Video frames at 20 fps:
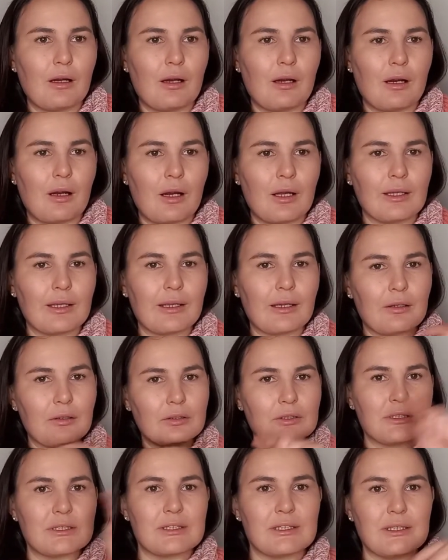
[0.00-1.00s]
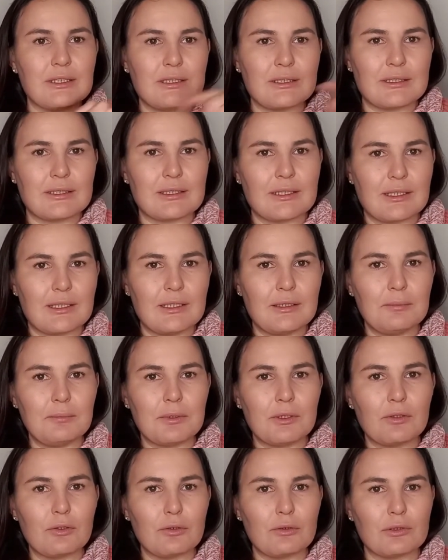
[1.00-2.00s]
I cannot see the screen,
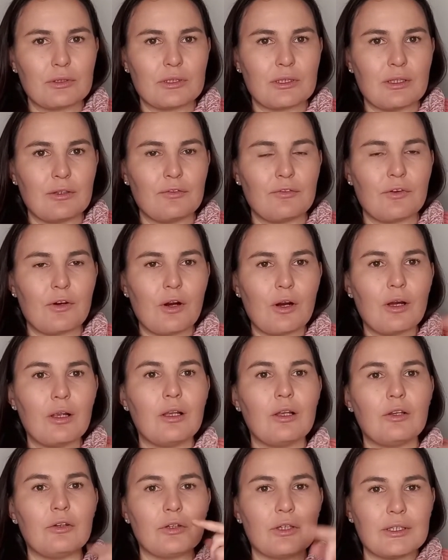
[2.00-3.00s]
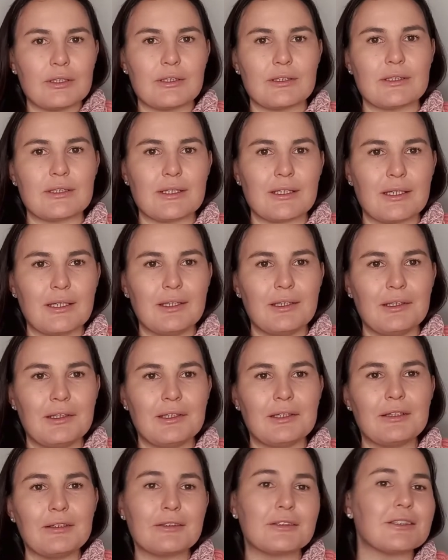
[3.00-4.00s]
because if I look at the screen it
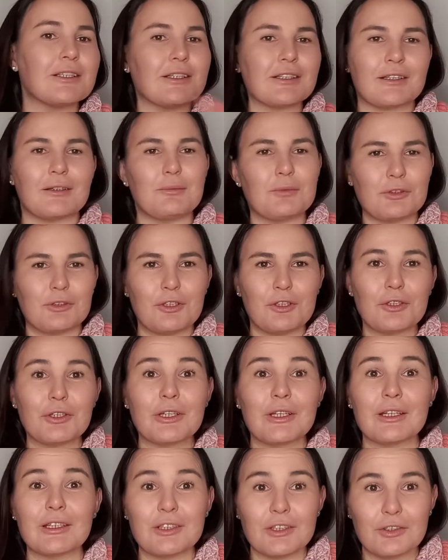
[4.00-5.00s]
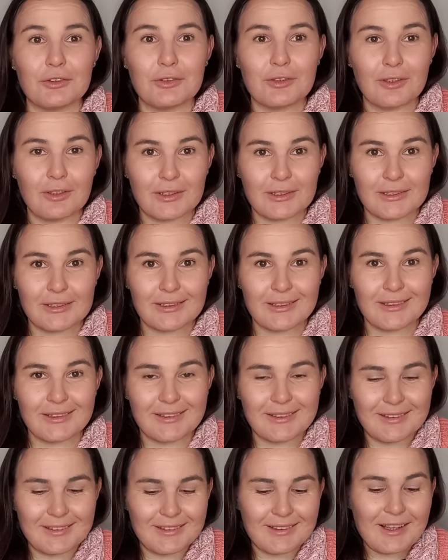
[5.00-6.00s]
looks like I'm not looking at you guys.
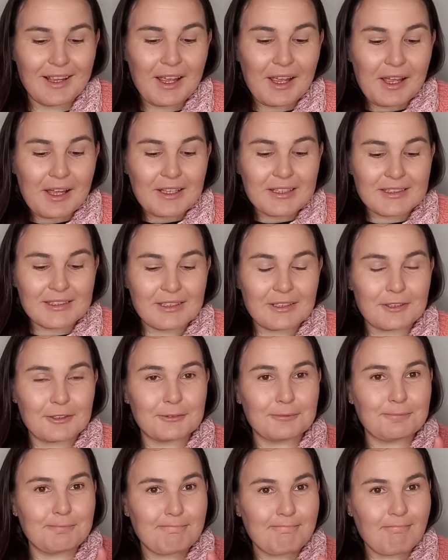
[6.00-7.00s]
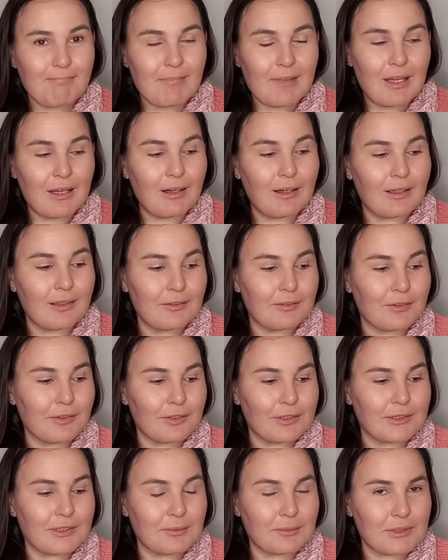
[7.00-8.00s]
So I have got
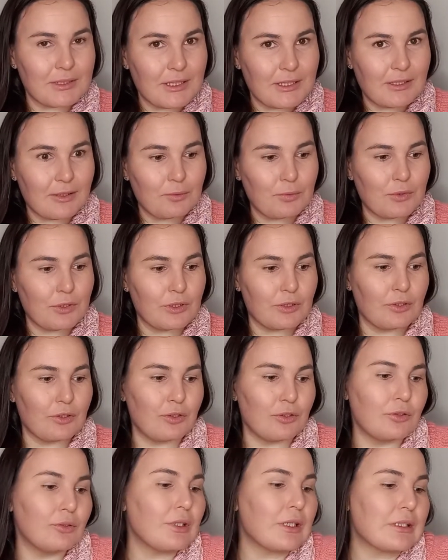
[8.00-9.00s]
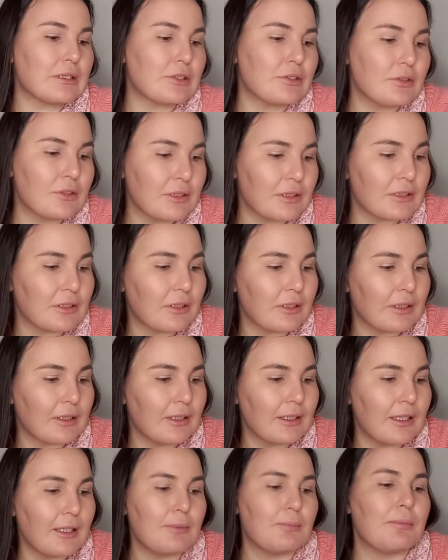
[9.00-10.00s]
some setup work to do. As soon as I can
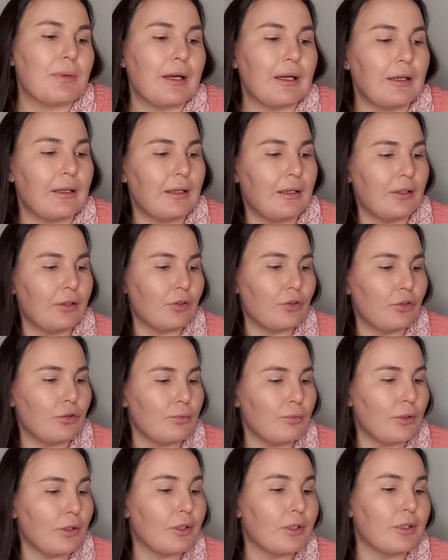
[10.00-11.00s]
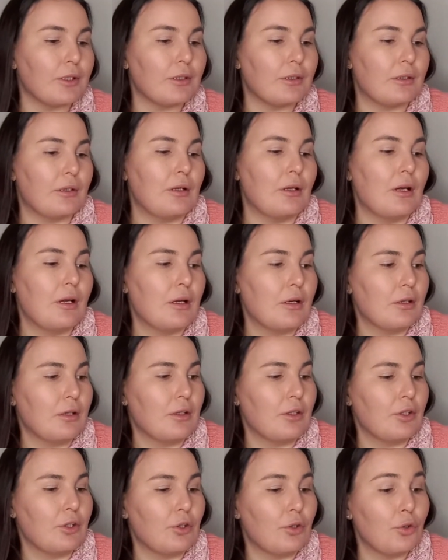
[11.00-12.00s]
get back into my
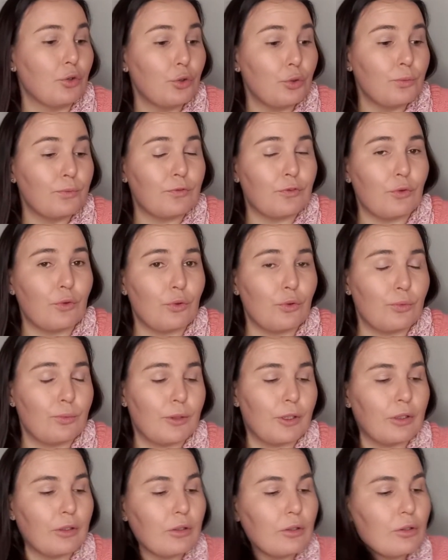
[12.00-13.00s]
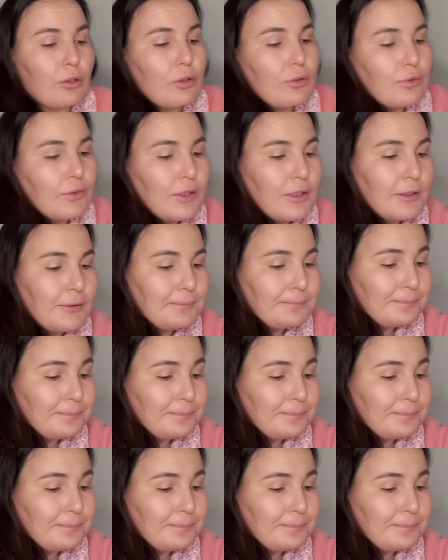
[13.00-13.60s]
room for my crafting,